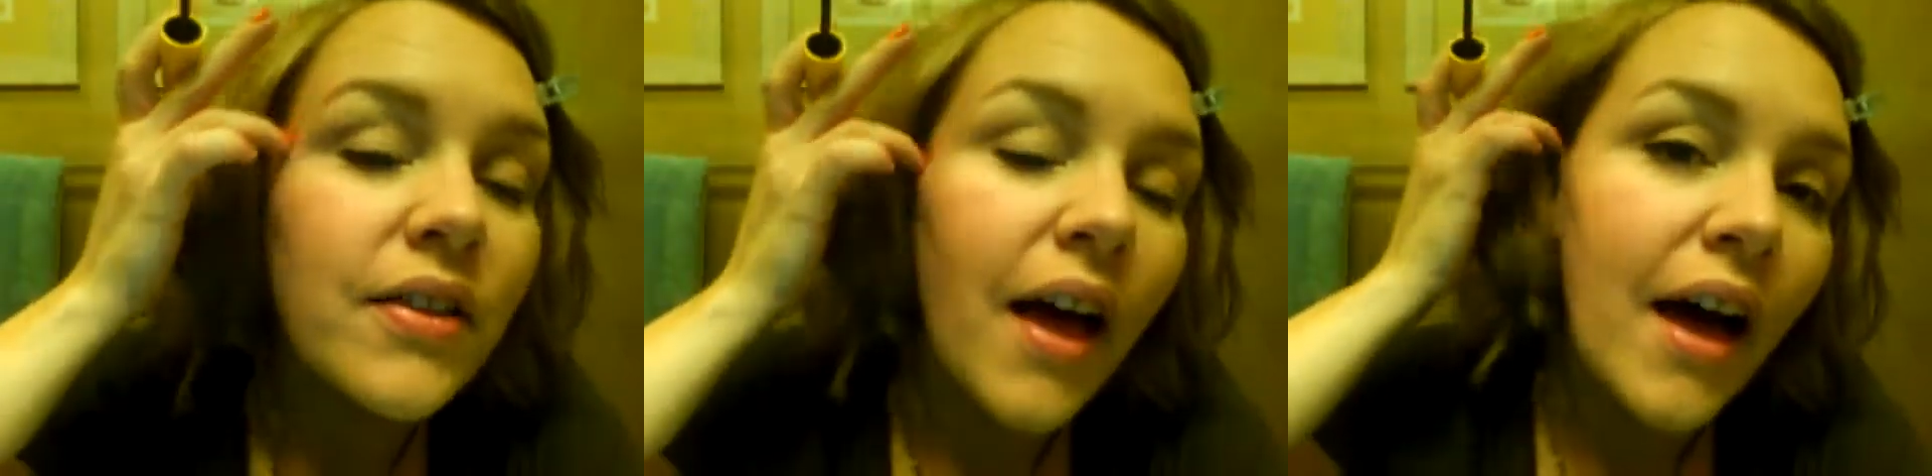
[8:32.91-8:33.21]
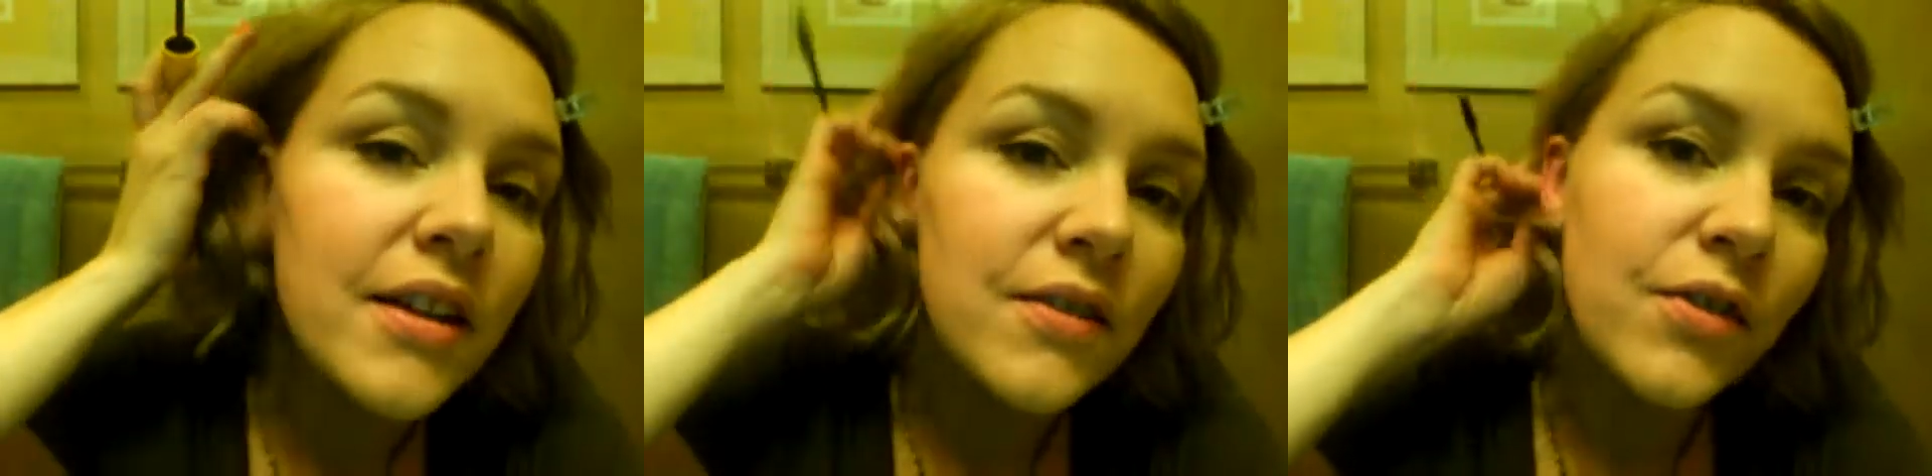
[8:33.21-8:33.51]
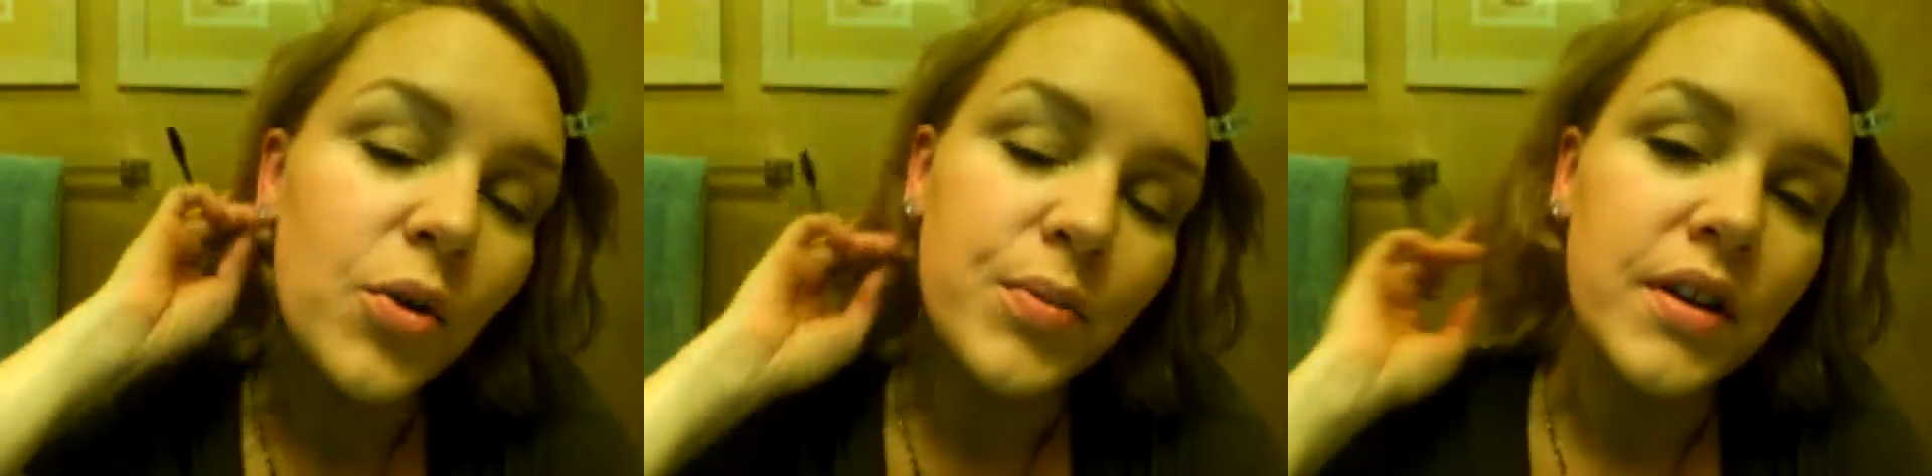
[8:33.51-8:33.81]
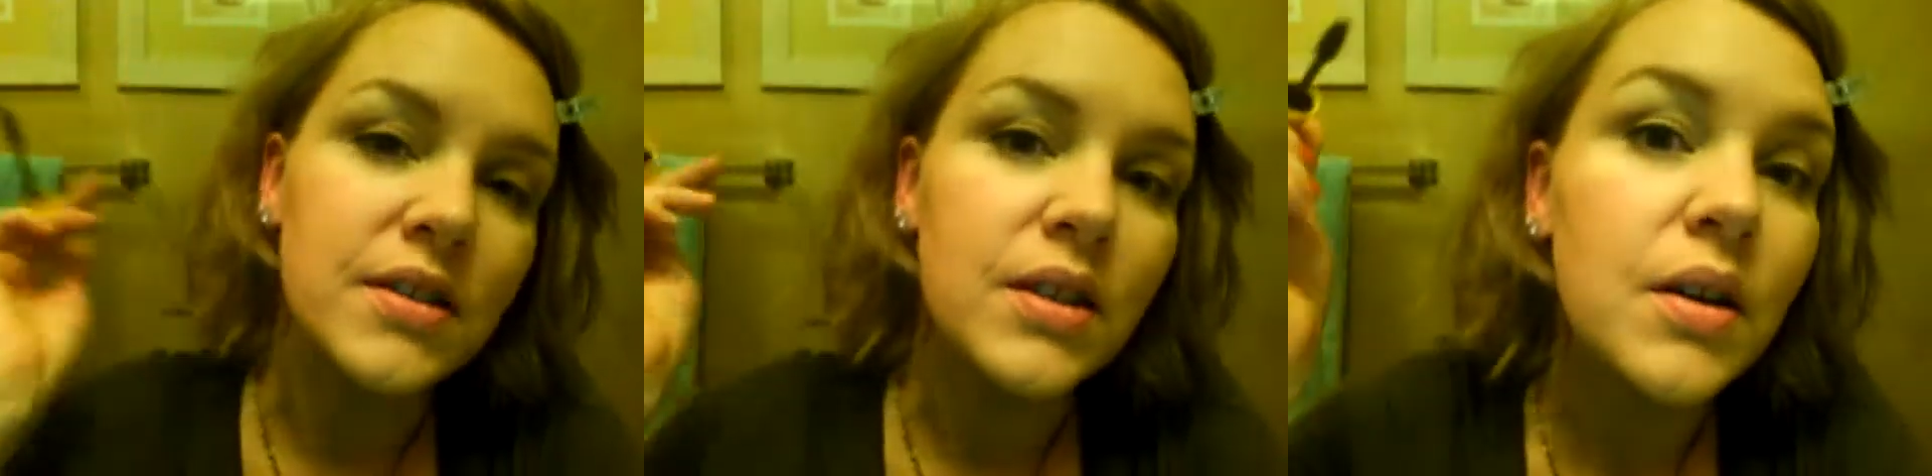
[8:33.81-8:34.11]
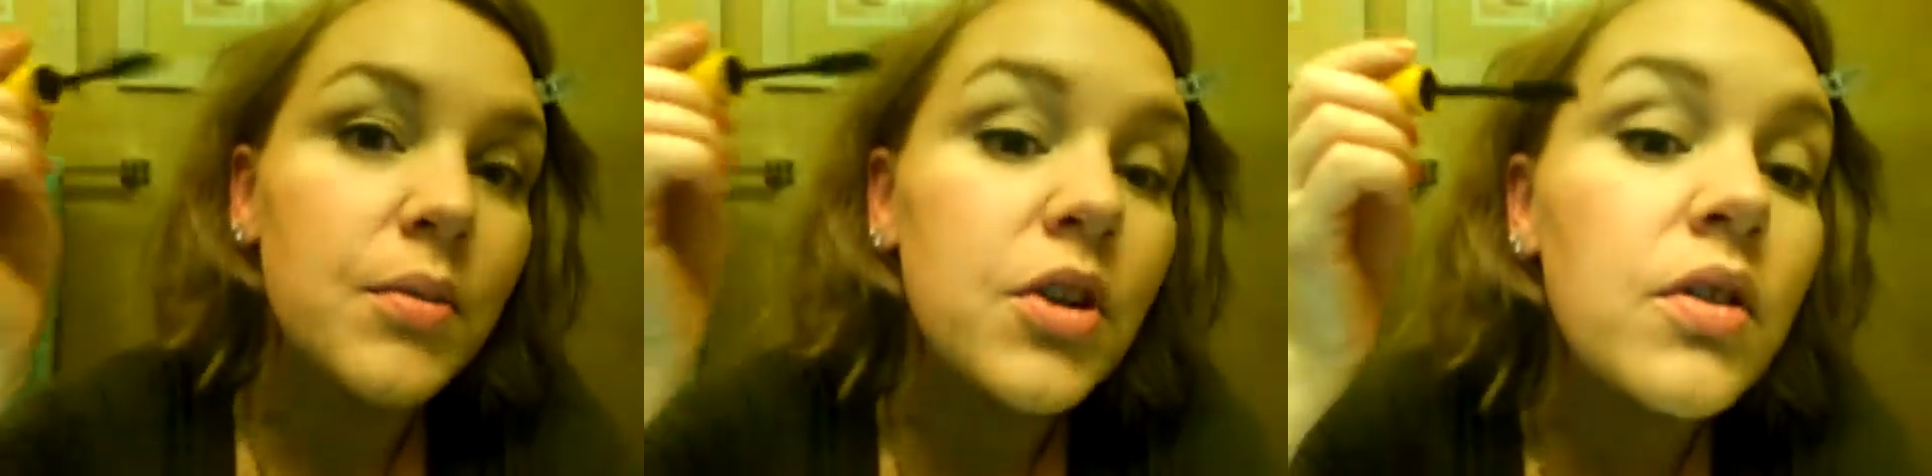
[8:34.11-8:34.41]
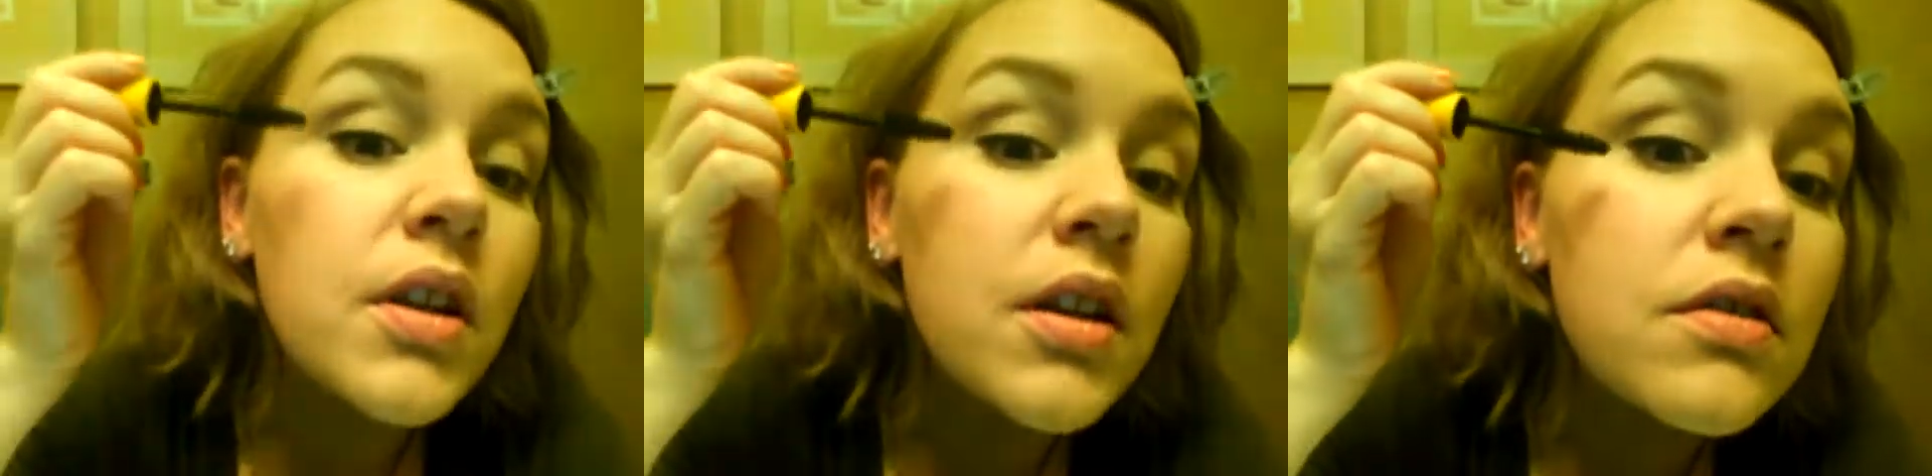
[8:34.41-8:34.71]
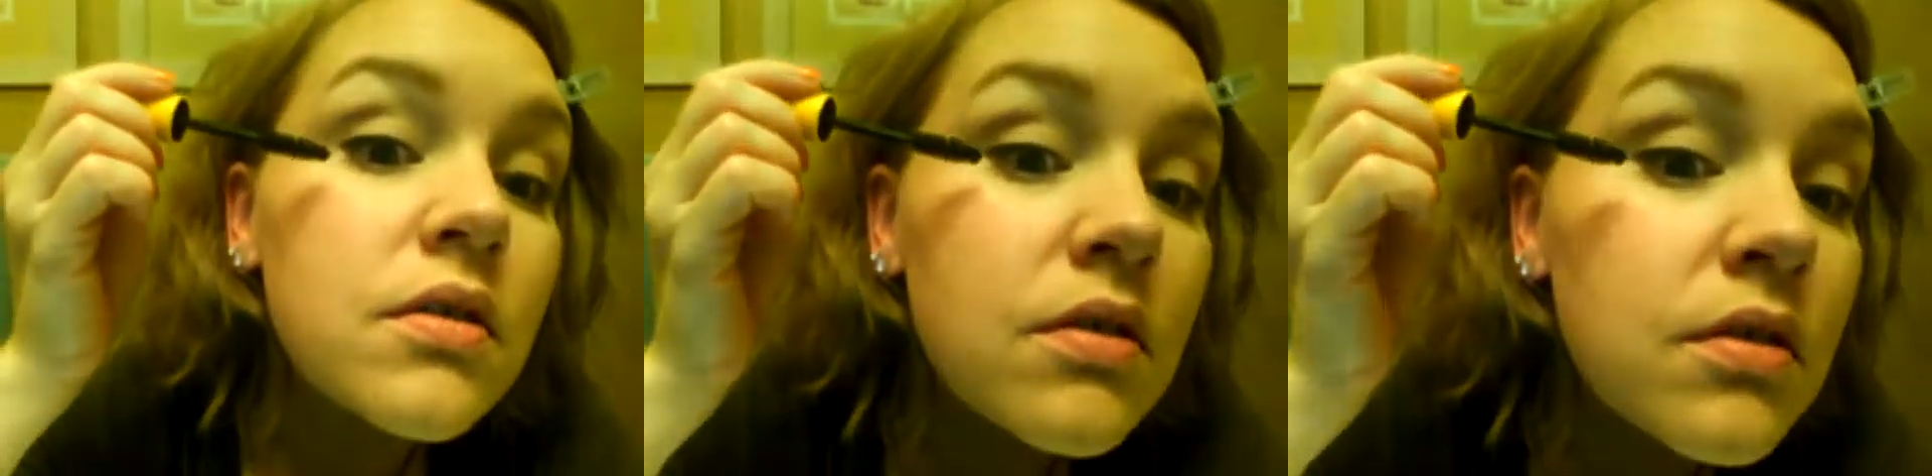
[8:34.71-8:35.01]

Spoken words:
like that. Hope you can see what I'm doing here.